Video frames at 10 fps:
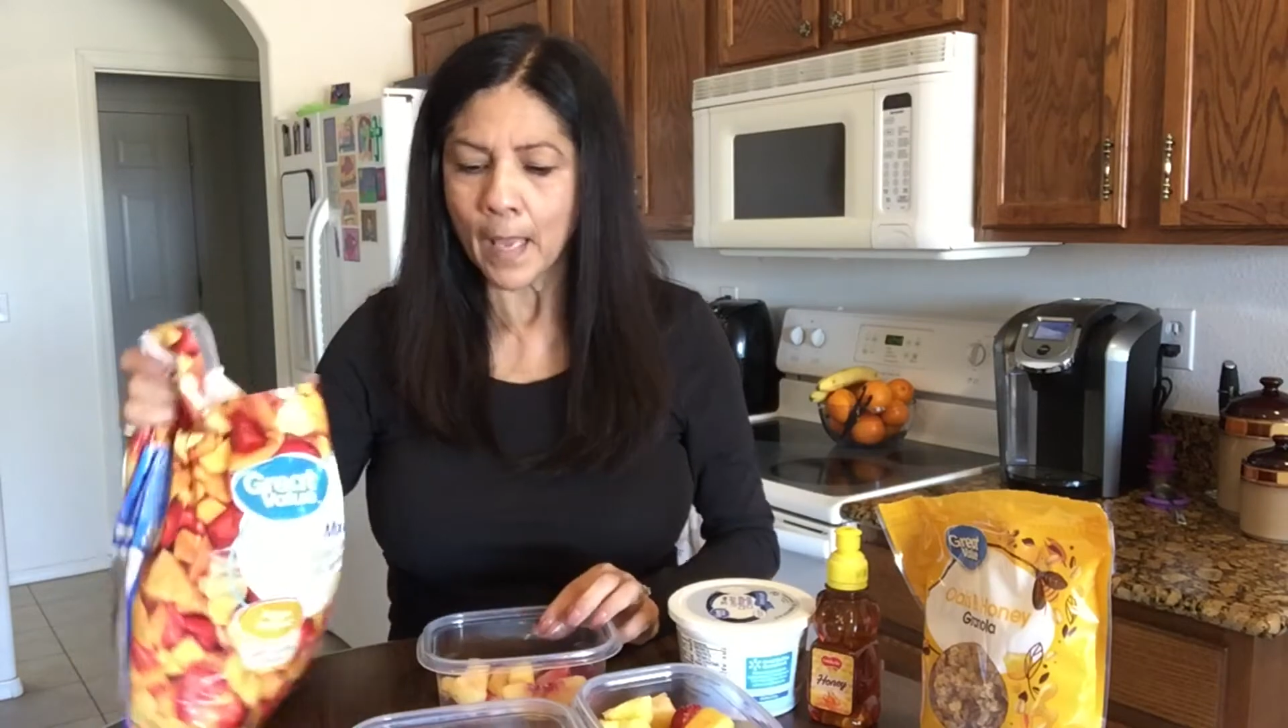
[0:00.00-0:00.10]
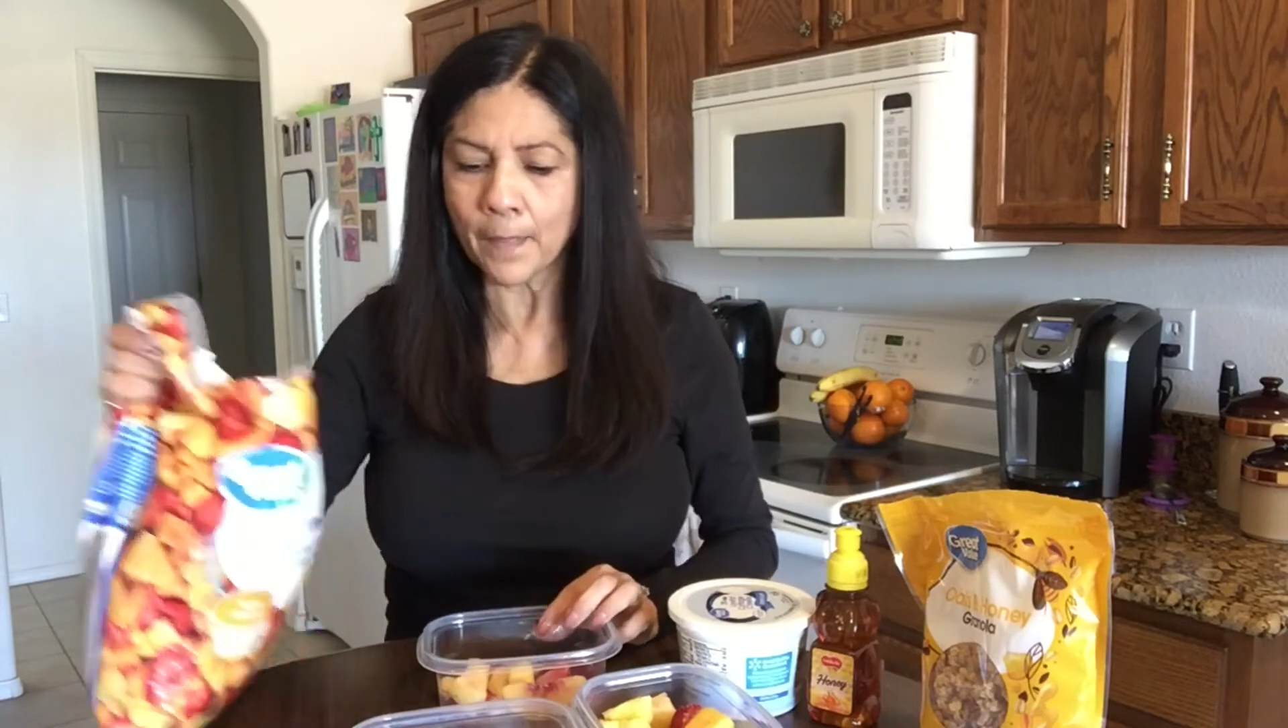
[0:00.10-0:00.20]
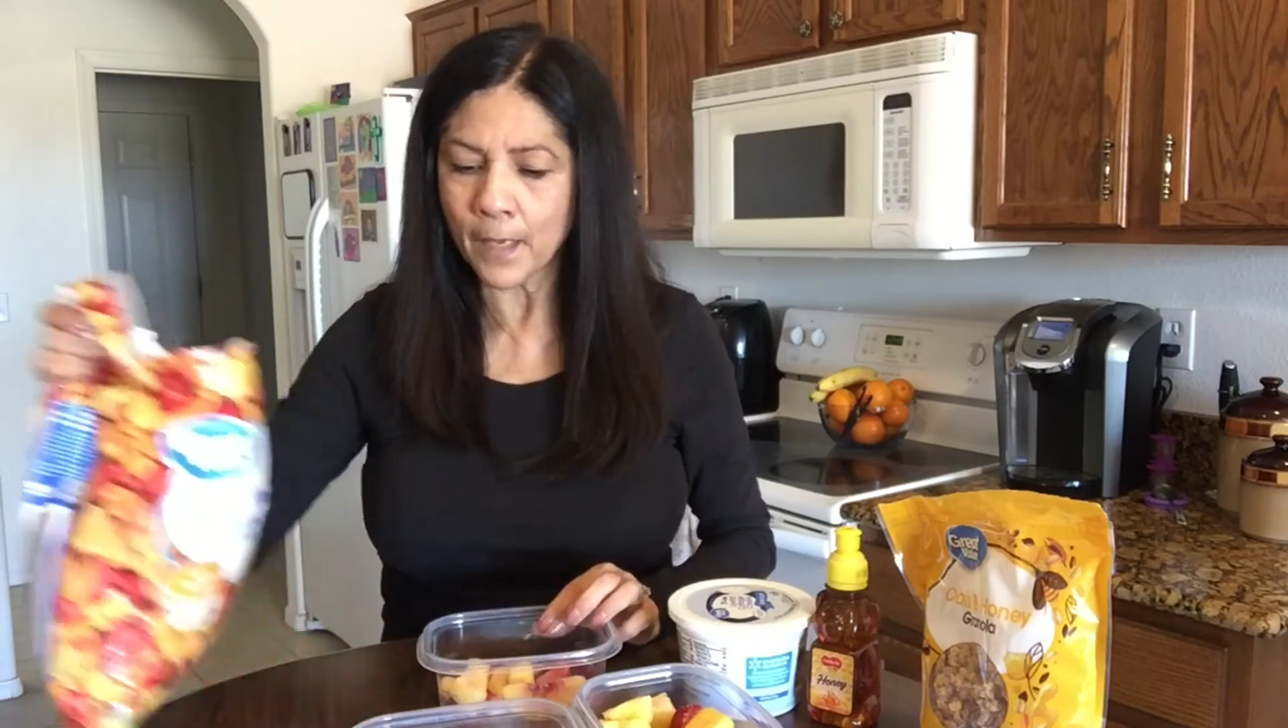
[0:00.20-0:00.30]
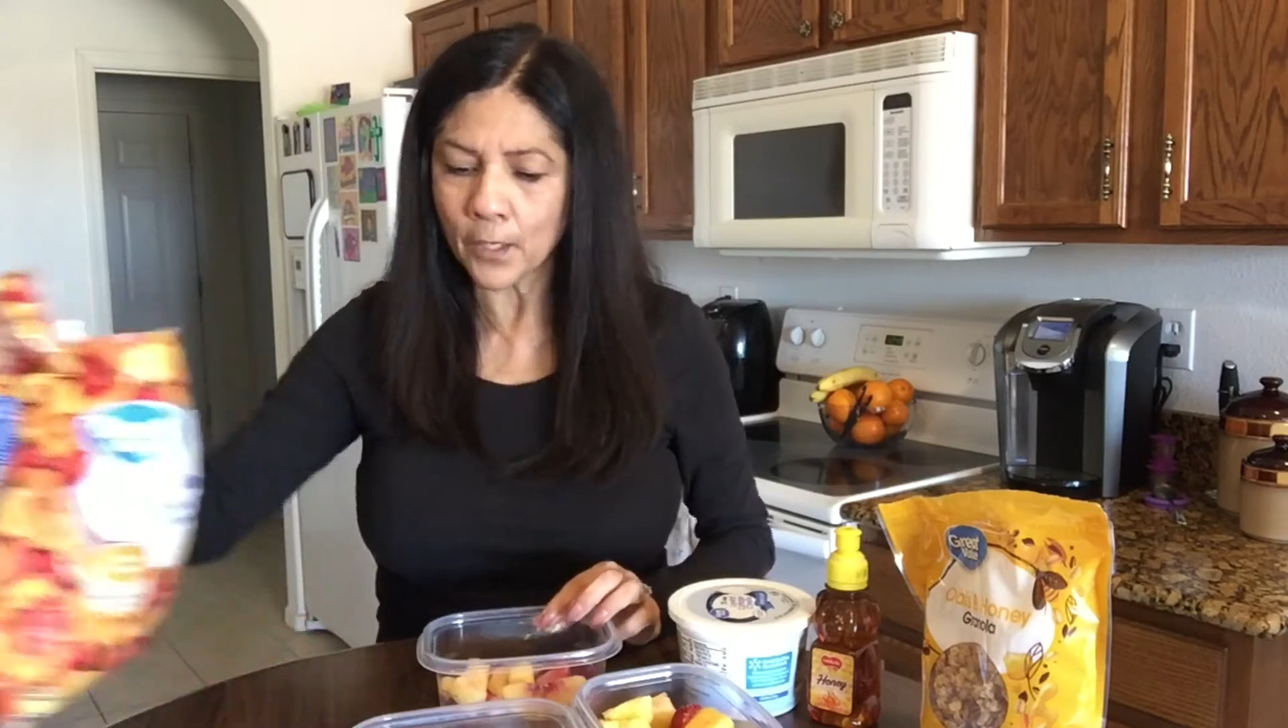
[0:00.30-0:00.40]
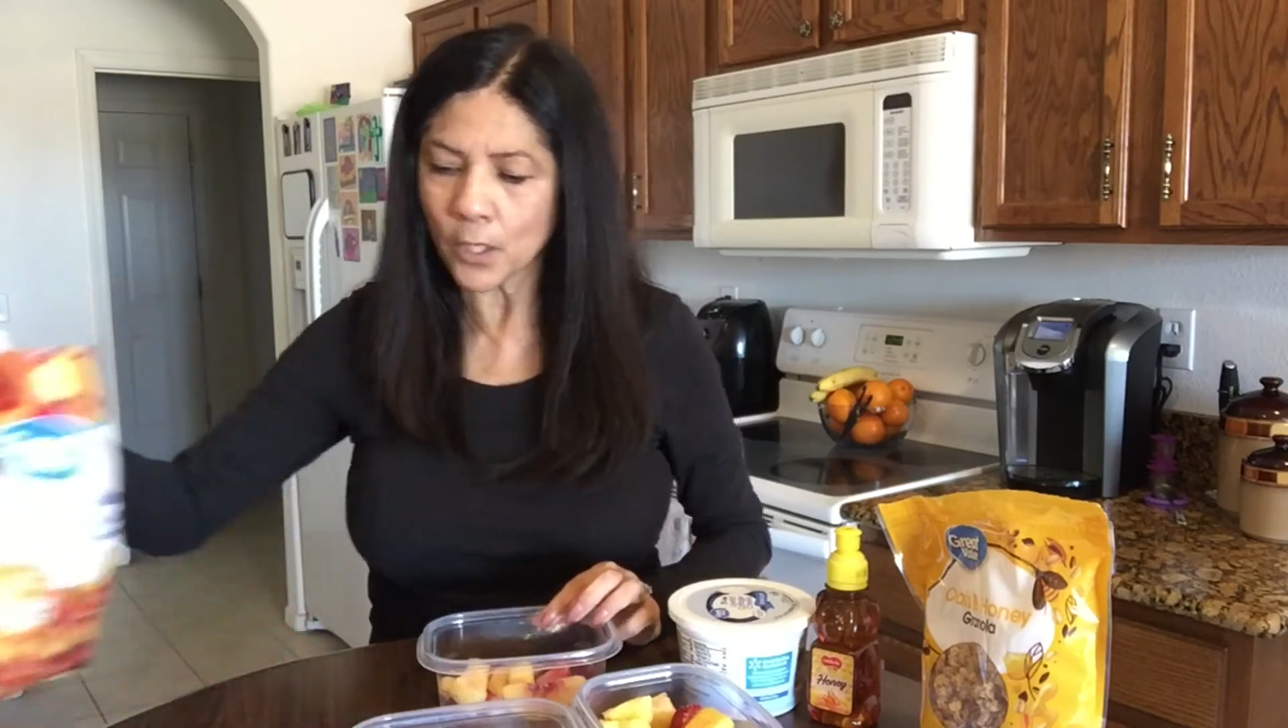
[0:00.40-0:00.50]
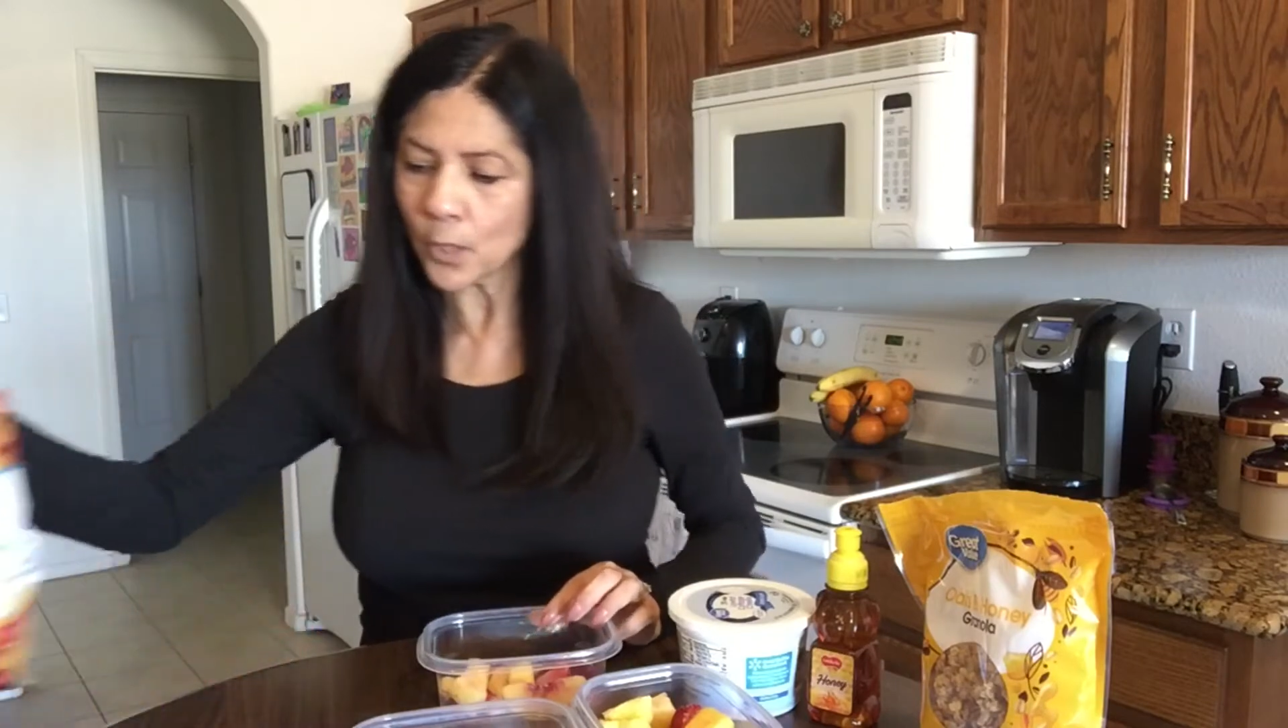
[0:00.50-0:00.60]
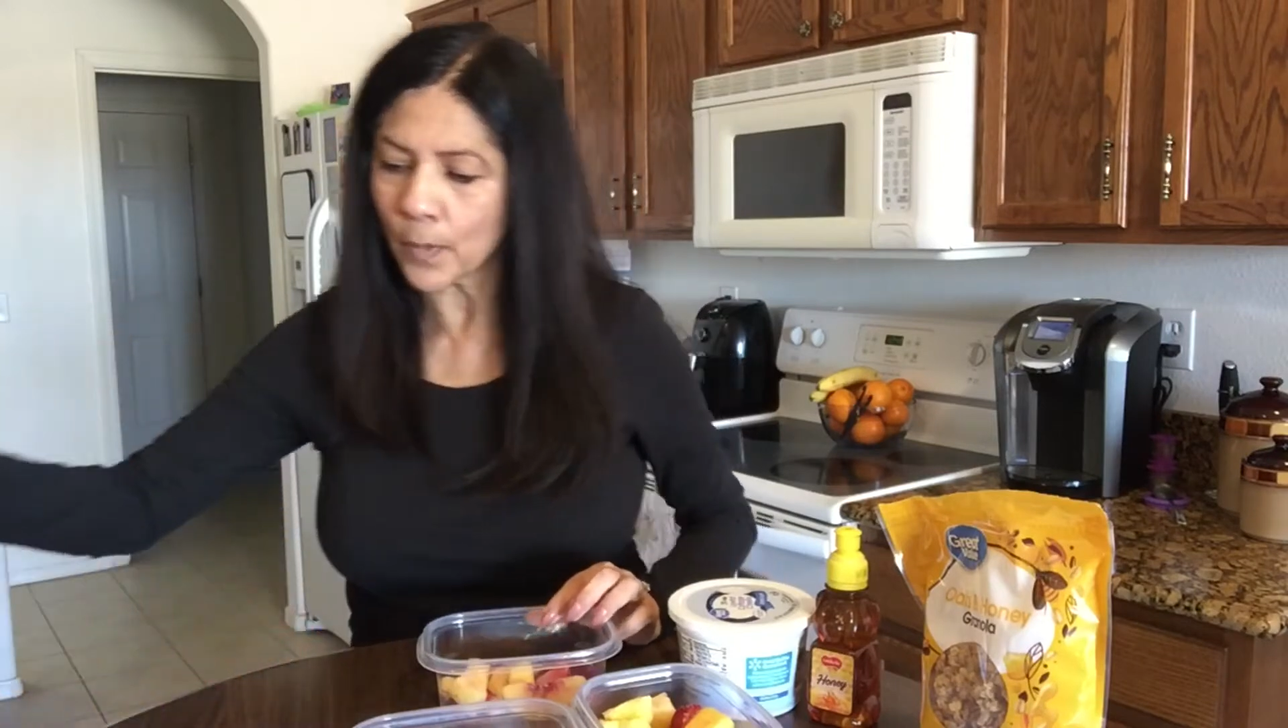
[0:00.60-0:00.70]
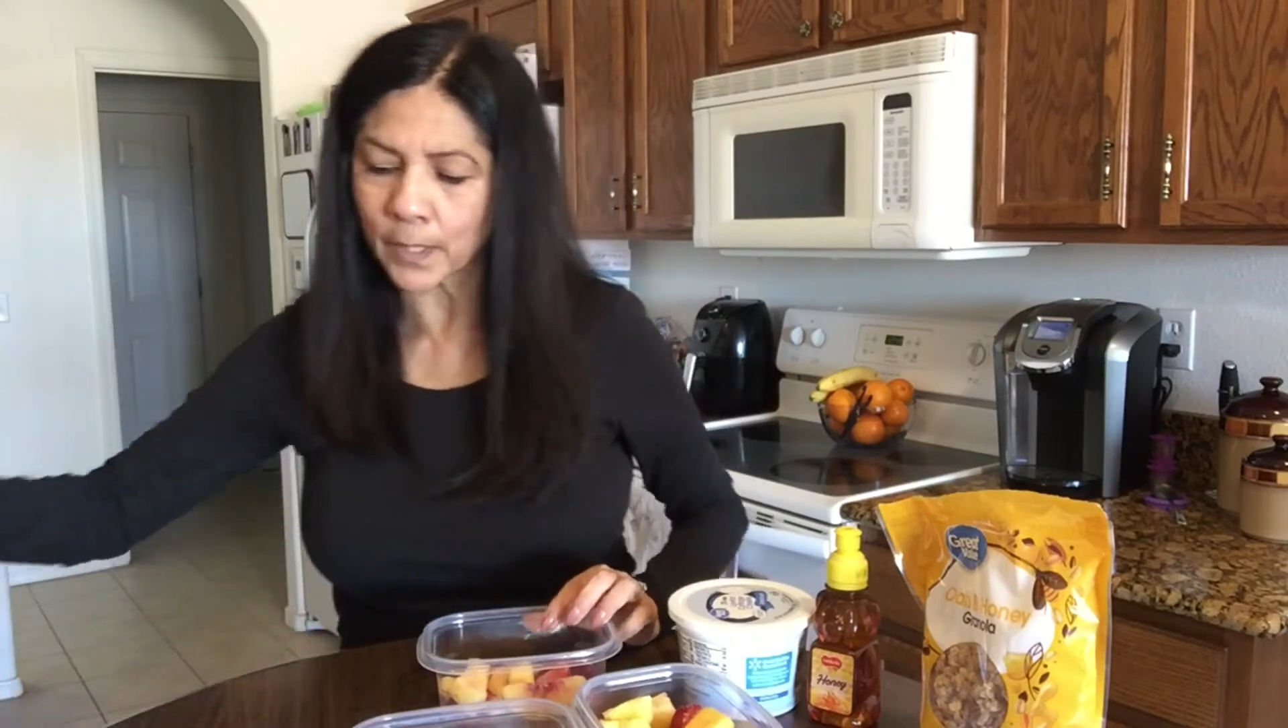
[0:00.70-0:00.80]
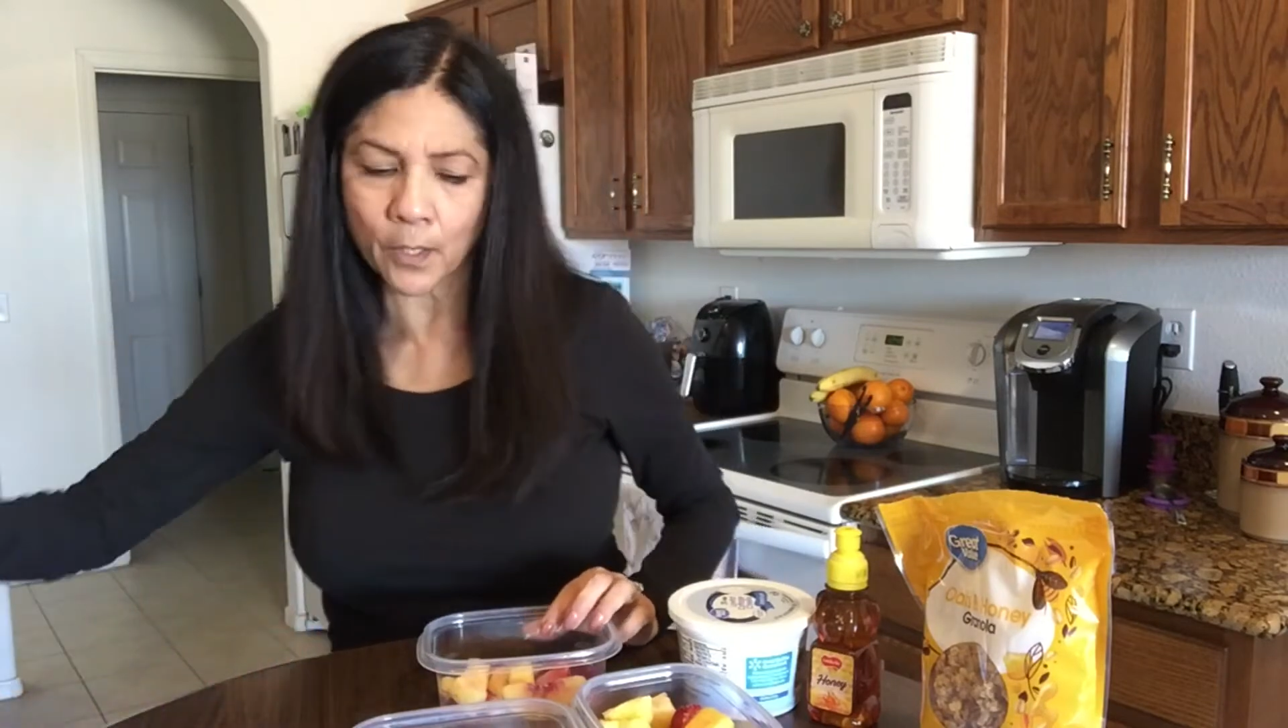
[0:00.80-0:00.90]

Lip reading: And then you want